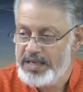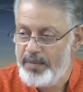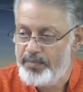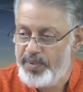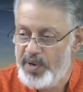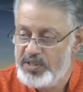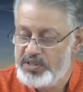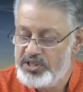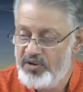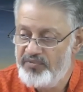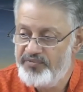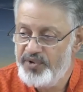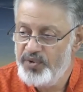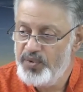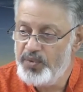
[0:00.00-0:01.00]
A part
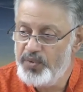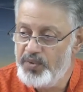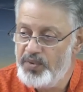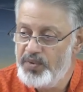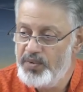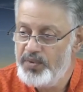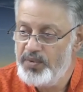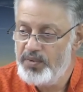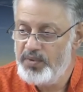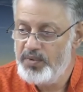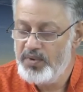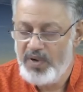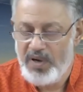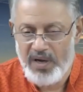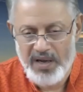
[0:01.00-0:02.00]
of you,
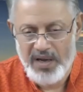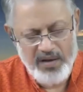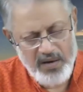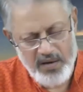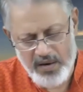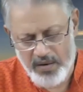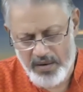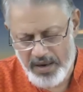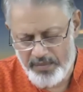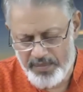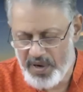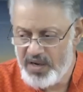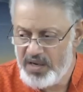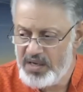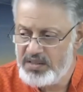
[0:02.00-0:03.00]
or a
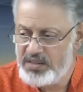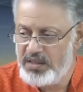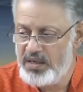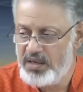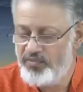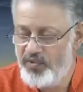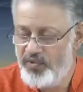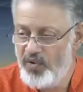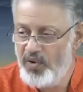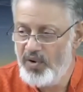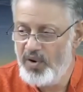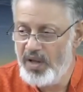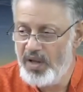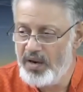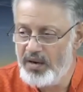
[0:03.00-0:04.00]
part or
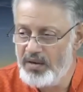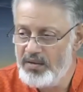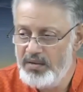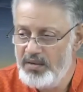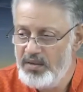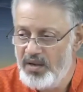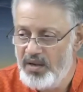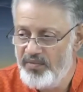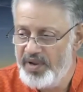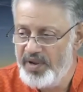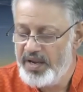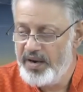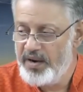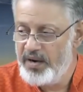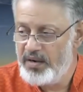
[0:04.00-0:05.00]
full, or we
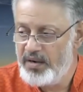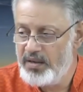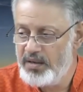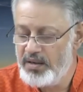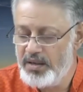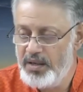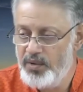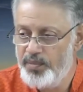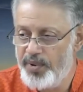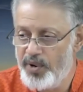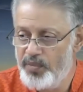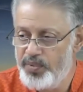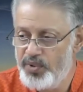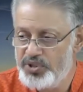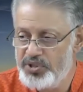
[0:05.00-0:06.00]
cannot give
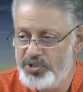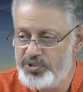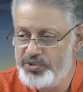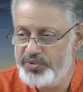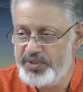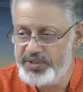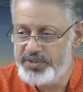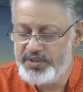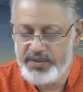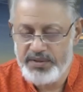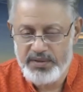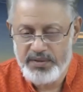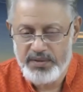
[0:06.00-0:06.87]
proportions to it.